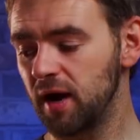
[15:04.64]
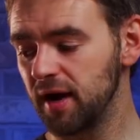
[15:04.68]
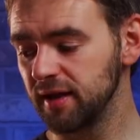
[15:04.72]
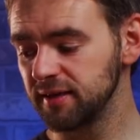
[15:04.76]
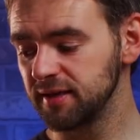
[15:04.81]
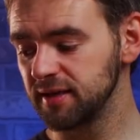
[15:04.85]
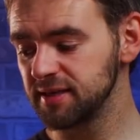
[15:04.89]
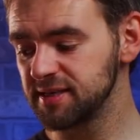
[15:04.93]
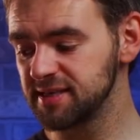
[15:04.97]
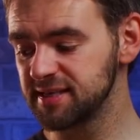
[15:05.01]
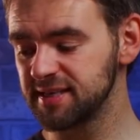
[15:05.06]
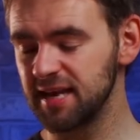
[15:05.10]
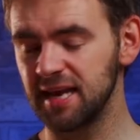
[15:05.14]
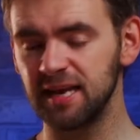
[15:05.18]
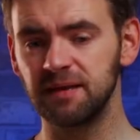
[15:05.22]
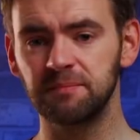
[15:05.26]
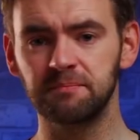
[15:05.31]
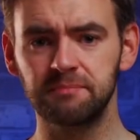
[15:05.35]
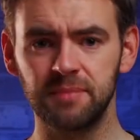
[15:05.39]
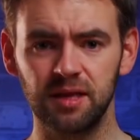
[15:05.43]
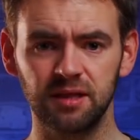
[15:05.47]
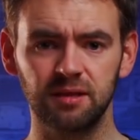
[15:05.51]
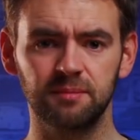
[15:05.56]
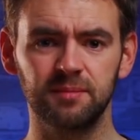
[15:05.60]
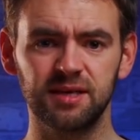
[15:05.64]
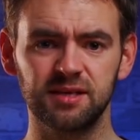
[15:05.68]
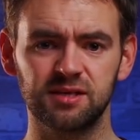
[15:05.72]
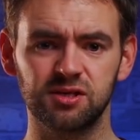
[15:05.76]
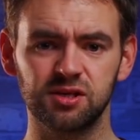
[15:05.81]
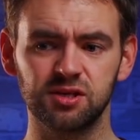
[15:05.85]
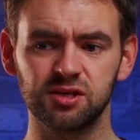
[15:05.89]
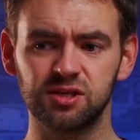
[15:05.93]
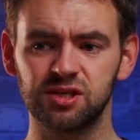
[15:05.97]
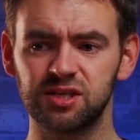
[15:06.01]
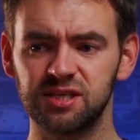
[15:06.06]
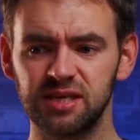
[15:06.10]
why they state
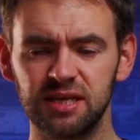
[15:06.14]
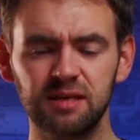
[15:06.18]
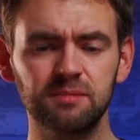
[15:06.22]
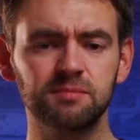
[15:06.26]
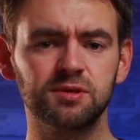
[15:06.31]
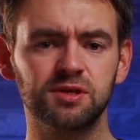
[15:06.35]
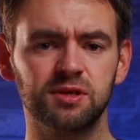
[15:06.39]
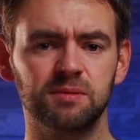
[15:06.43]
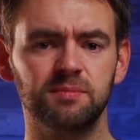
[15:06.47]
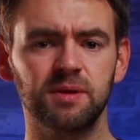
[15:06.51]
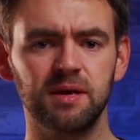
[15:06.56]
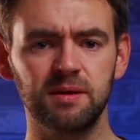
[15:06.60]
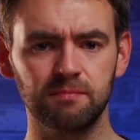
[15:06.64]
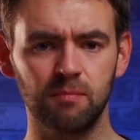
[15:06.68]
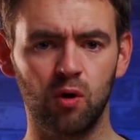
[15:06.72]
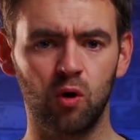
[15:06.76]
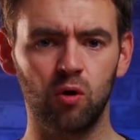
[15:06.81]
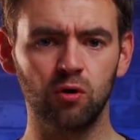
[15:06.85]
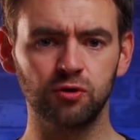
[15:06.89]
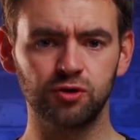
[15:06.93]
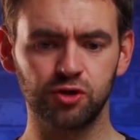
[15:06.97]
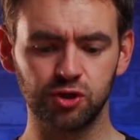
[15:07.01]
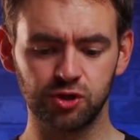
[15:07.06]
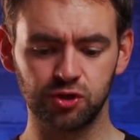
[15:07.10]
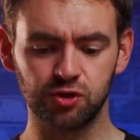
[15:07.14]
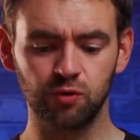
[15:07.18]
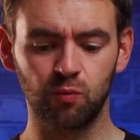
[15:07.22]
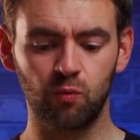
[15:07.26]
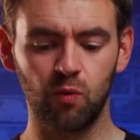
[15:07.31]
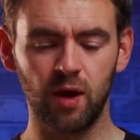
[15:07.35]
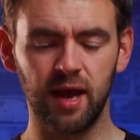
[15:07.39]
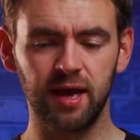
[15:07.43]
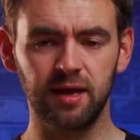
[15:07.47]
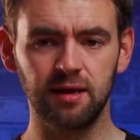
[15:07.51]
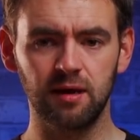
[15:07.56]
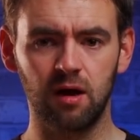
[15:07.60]
millimeters seems to be more just a
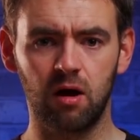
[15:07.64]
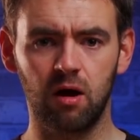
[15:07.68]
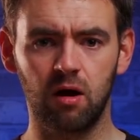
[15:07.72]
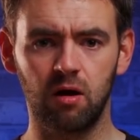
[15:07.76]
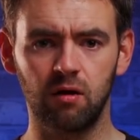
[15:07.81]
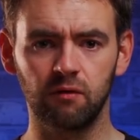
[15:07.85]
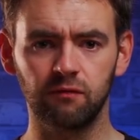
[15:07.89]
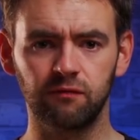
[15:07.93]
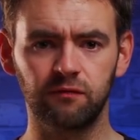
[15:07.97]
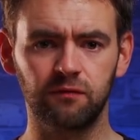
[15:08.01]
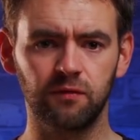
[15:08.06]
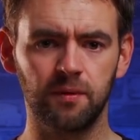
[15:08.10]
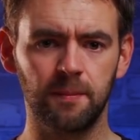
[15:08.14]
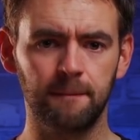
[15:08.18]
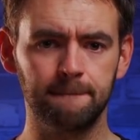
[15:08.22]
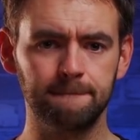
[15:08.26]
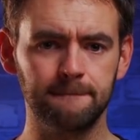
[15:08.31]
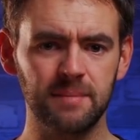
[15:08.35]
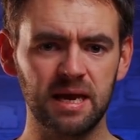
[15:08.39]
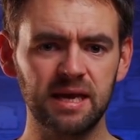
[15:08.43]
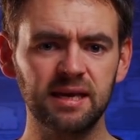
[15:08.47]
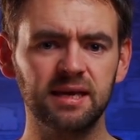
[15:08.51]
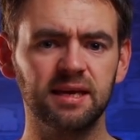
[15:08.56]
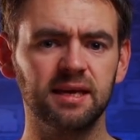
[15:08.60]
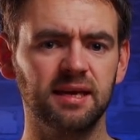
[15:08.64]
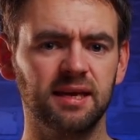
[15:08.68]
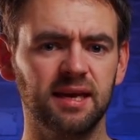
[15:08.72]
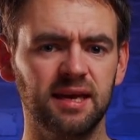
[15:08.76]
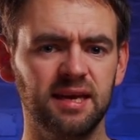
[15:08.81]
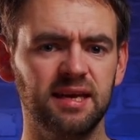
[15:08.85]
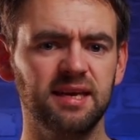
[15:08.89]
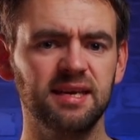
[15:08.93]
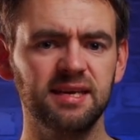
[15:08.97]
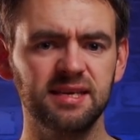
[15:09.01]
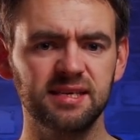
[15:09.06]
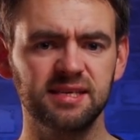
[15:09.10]
way of making
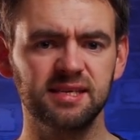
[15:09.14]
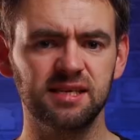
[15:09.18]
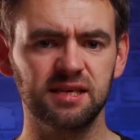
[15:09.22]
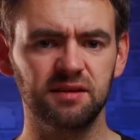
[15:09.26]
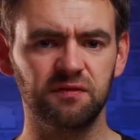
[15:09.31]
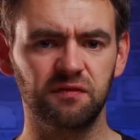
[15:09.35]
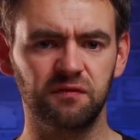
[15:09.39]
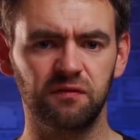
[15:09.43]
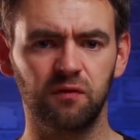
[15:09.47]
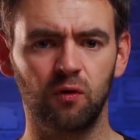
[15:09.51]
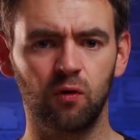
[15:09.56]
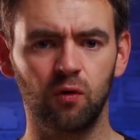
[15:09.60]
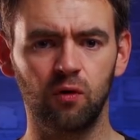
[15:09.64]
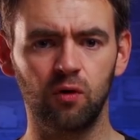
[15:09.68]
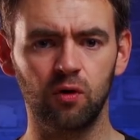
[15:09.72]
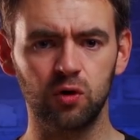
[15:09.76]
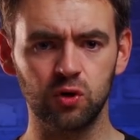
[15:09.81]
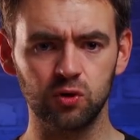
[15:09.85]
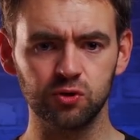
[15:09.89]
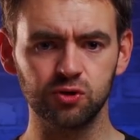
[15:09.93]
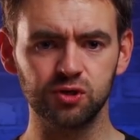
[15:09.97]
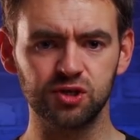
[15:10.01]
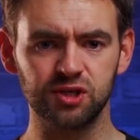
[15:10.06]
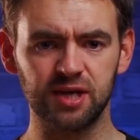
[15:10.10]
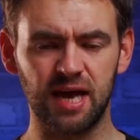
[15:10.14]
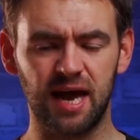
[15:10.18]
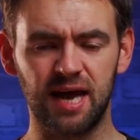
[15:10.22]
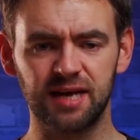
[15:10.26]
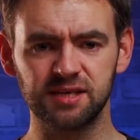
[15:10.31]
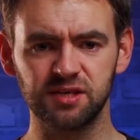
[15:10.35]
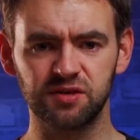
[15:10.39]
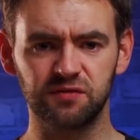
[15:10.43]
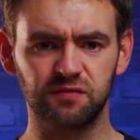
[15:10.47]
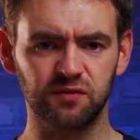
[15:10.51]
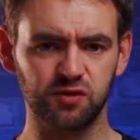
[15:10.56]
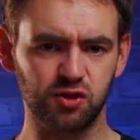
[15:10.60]
it easy for us
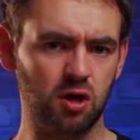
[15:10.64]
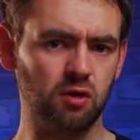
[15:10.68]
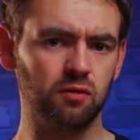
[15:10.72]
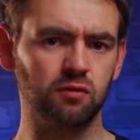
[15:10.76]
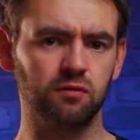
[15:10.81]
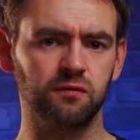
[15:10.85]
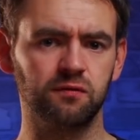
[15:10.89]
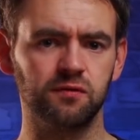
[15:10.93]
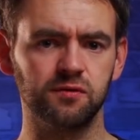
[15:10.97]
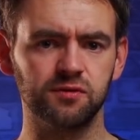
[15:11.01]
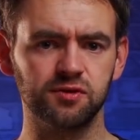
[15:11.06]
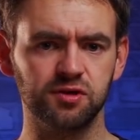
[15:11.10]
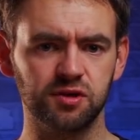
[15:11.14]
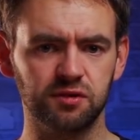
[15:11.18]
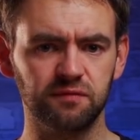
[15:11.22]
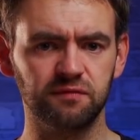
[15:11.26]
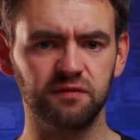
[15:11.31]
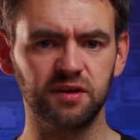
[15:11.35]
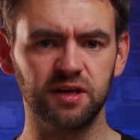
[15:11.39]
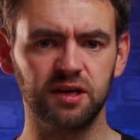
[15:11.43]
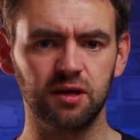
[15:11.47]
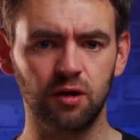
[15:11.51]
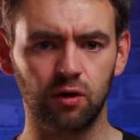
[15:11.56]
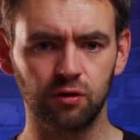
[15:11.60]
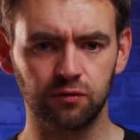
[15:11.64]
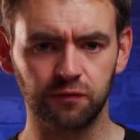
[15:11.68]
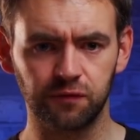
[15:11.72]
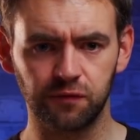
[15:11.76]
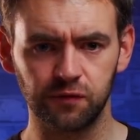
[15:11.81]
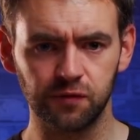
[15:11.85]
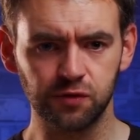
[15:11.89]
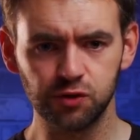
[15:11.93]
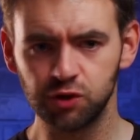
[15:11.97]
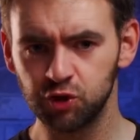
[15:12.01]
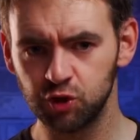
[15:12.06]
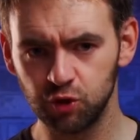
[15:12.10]
as photographers and
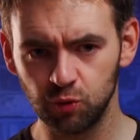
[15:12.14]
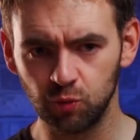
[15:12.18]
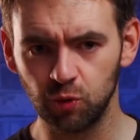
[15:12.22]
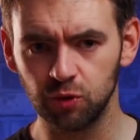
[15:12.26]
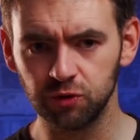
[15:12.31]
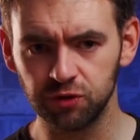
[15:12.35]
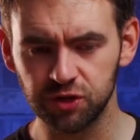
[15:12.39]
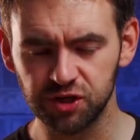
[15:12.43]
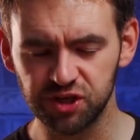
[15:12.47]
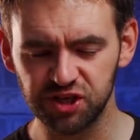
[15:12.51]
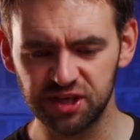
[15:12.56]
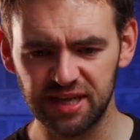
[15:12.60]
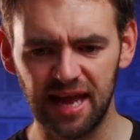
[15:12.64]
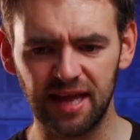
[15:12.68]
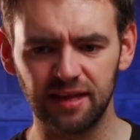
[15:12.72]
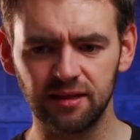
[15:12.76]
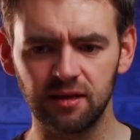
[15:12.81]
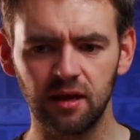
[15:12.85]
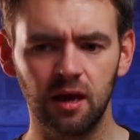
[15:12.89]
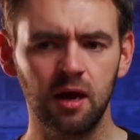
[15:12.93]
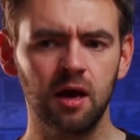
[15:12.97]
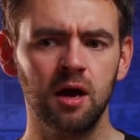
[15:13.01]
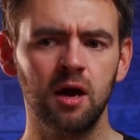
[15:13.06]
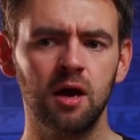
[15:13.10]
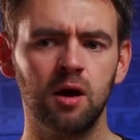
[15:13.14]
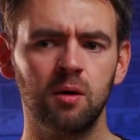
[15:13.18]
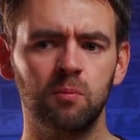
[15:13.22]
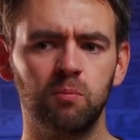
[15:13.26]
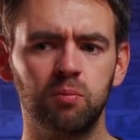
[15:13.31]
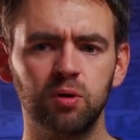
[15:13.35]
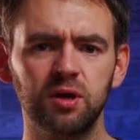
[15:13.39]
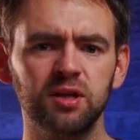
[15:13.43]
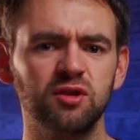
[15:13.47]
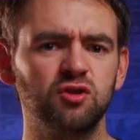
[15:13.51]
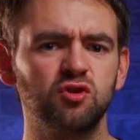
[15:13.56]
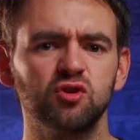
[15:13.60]
videographers to understand.
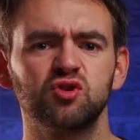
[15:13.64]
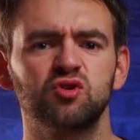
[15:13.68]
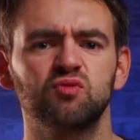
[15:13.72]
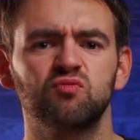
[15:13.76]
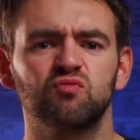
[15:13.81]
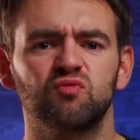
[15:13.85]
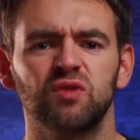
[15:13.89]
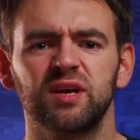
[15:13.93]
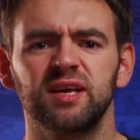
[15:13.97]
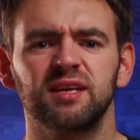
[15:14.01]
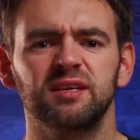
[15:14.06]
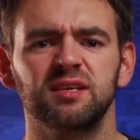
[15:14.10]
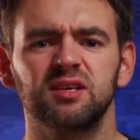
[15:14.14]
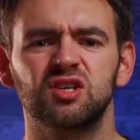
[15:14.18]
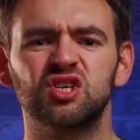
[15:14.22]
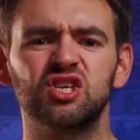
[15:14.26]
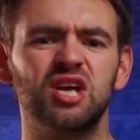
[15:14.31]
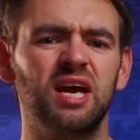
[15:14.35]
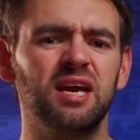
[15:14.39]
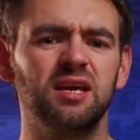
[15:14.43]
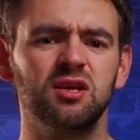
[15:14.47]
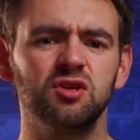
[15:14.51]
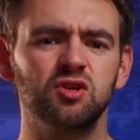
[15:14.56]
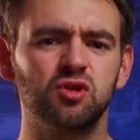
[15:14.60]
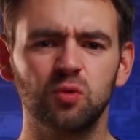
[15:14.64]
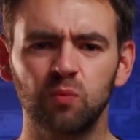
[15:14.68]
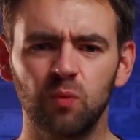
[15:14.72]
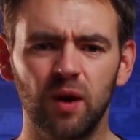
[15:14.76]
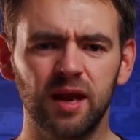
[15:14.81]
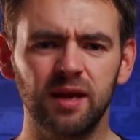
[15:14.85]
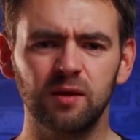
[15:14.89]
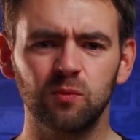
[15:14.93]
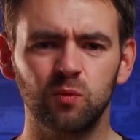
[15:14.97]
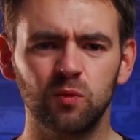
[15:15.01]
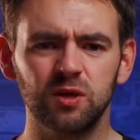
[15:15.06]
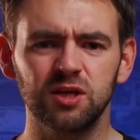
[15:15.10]
But it doesn't really change the
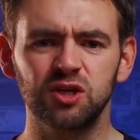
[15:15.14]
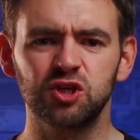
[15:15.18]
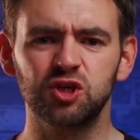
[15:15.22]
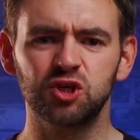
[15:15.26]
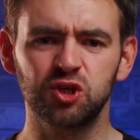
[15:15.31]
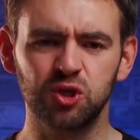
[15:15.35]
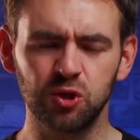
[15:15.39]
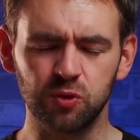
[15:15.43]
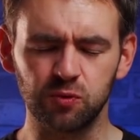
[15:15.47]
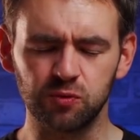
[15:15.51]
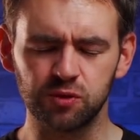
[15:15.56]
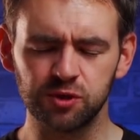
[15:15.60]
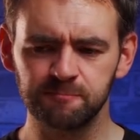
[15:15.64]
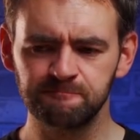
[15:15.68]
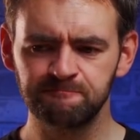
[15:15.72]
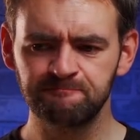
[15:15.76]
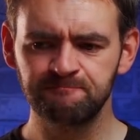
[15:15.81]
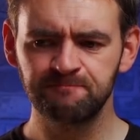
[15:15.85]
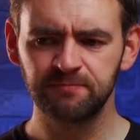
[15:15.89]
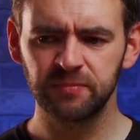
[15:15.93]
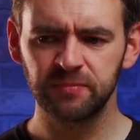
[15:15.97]
way we shoot.